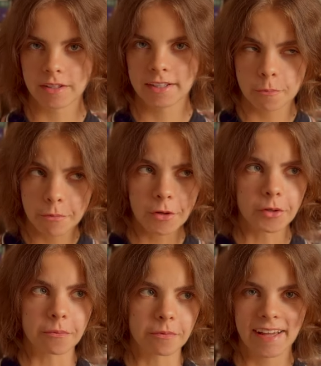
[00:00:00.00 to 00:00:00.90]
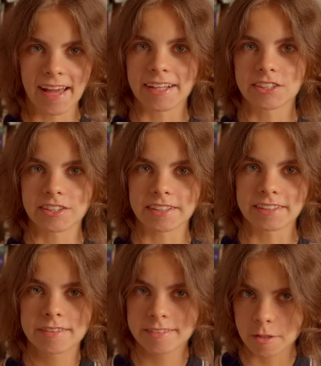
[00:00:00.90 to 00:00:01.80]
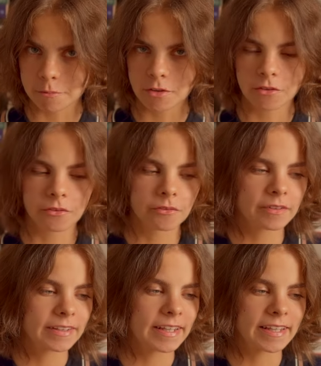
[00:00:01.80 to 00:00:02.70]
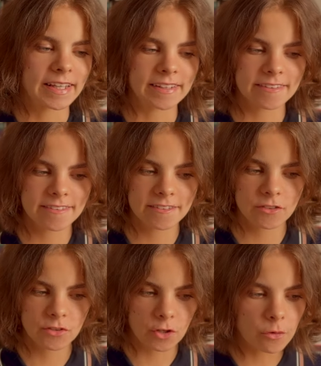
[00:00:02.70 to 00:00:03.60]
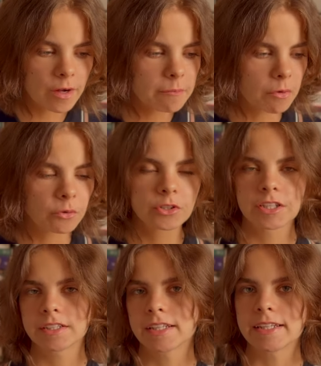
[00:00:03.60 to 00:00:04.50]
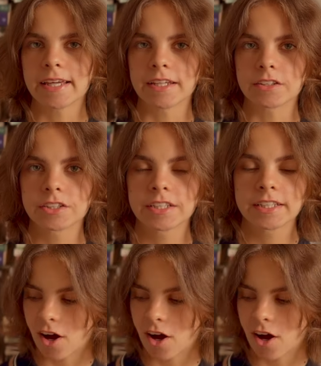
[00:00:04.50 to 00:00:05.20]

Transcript: superb actually, subtle yet so emotionally layered.